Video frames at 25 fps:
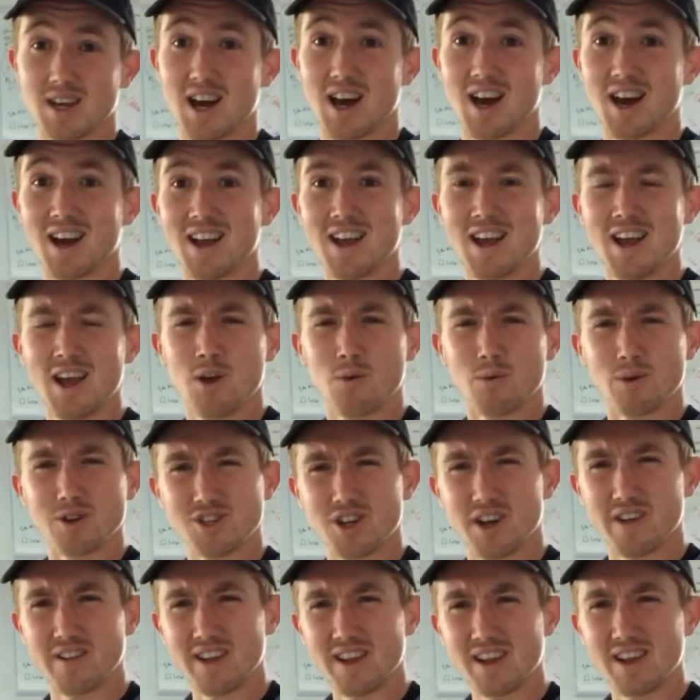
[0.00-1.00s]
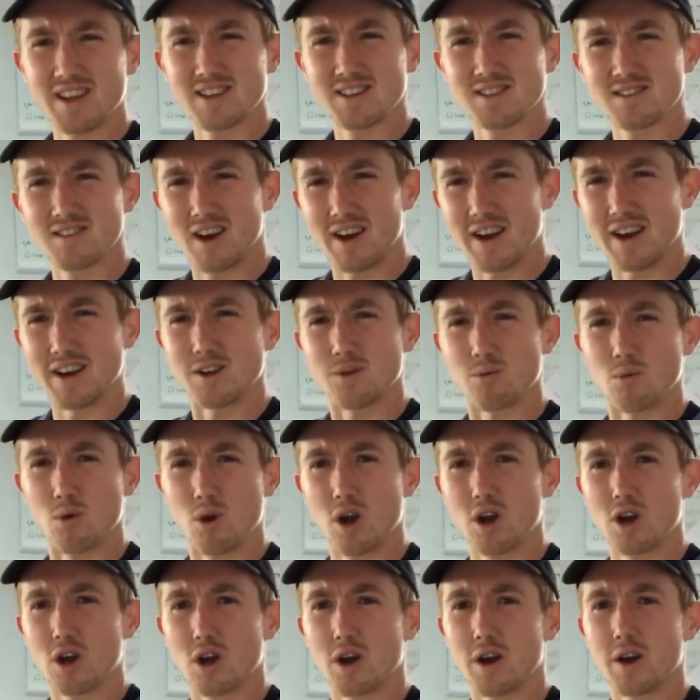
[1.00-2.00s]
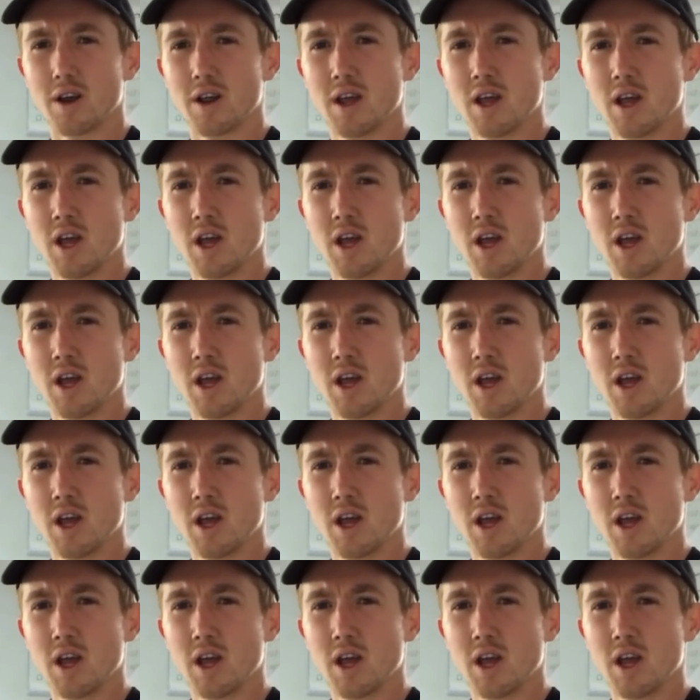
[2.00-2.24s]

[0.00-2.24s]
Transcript: are, which I think I need to work on.